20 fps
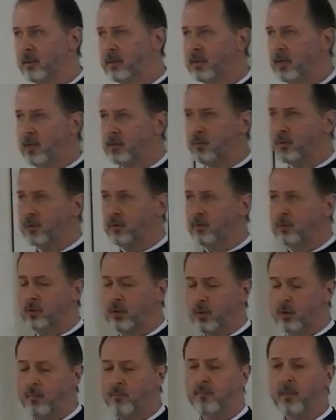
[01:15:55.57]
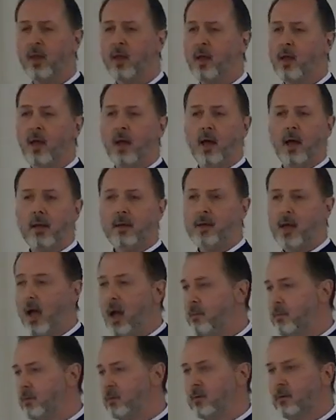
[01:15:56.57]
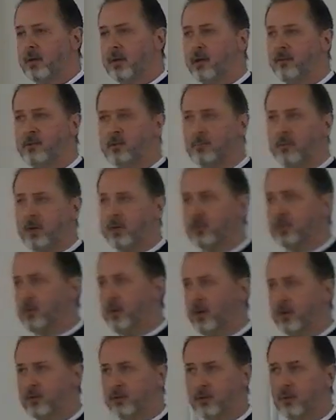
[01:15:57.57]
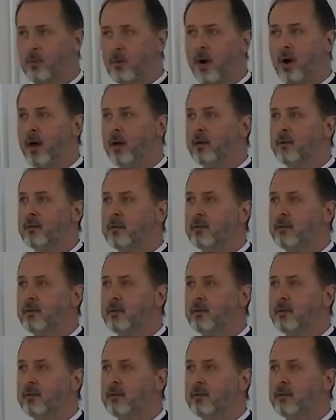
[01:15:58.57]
Right. That's what you do. Yeah, I mean, you can give as much away as you want.